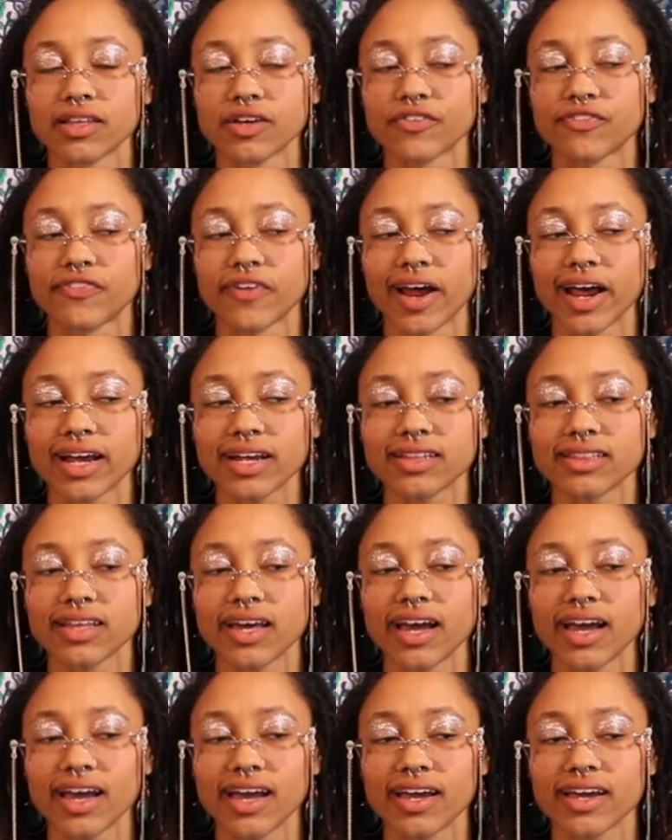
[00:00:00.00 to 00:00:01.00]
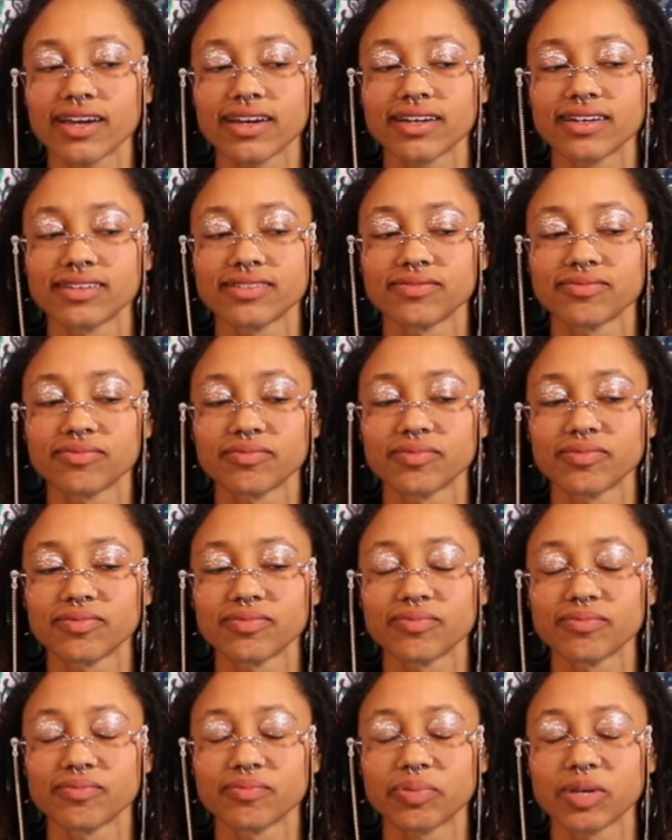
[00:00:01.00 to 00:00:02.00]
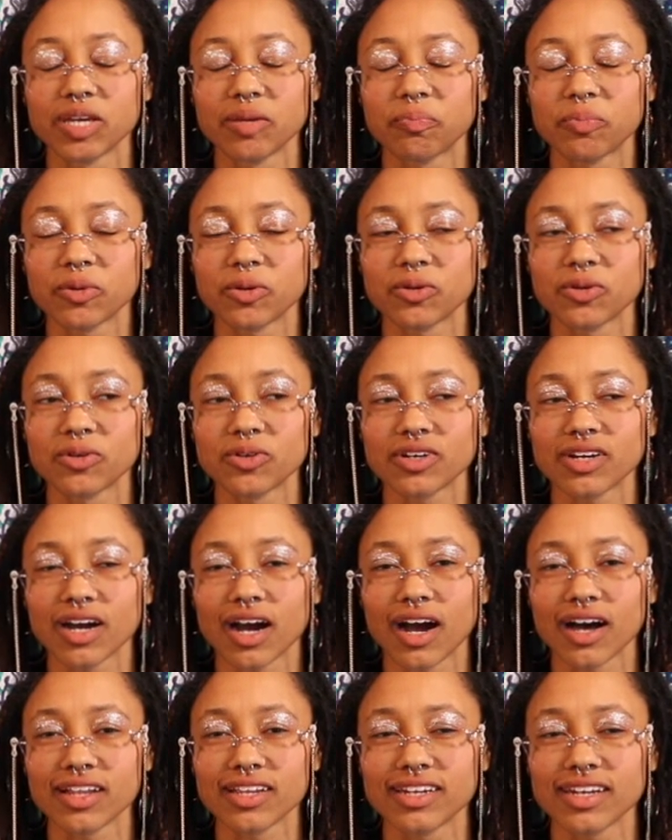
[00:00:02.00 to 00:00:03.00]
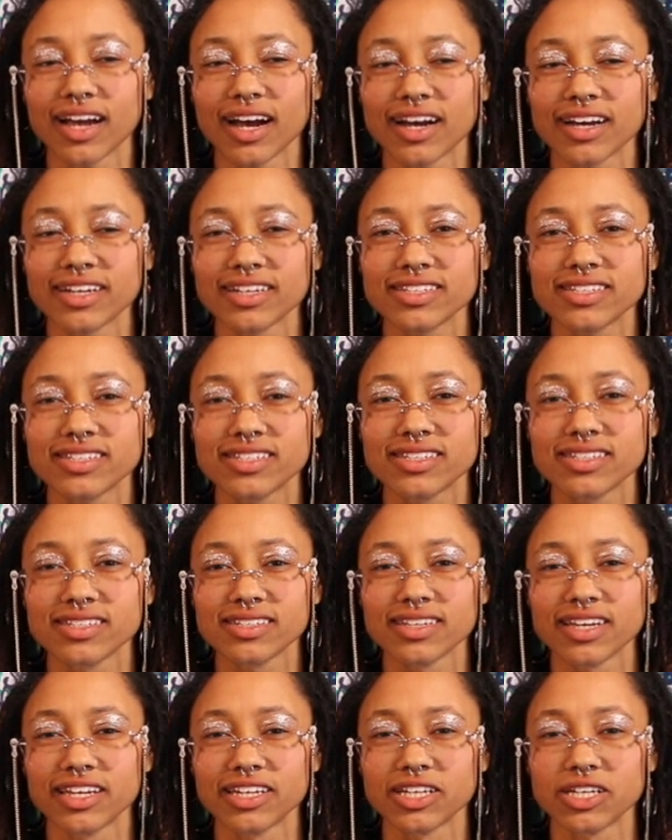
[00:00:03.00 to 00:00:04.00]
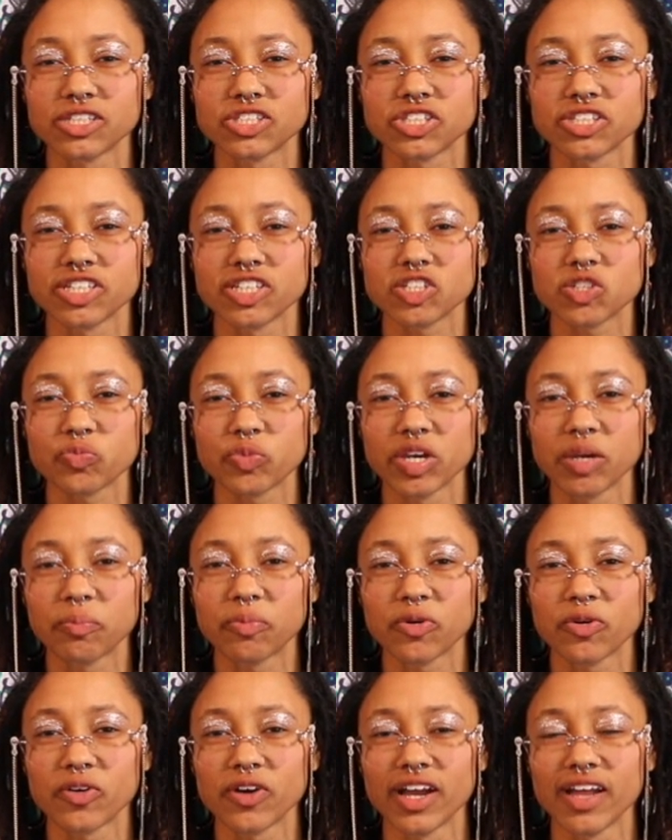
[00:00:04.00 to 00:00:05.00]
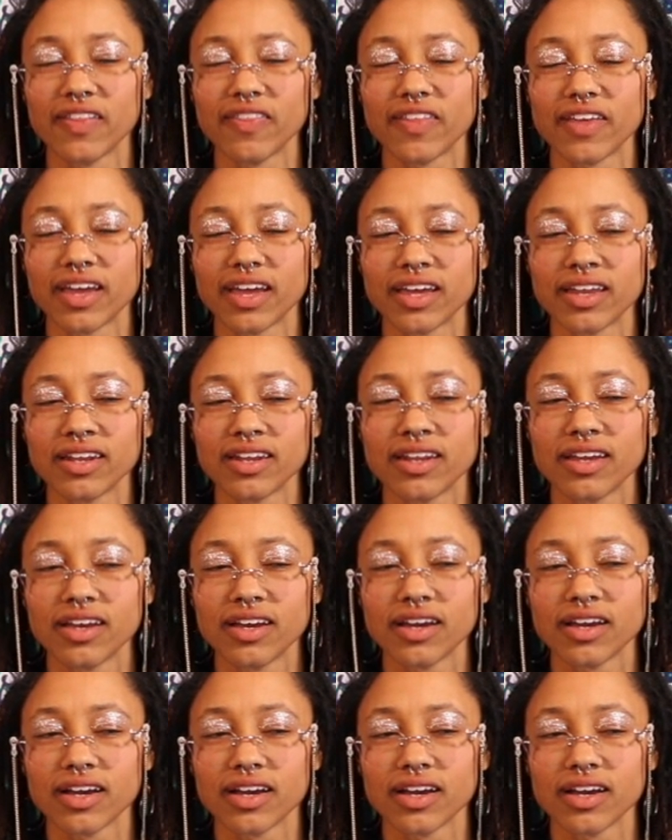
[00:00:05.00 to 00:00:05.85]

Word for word: the fact that people colonized indigenous people and then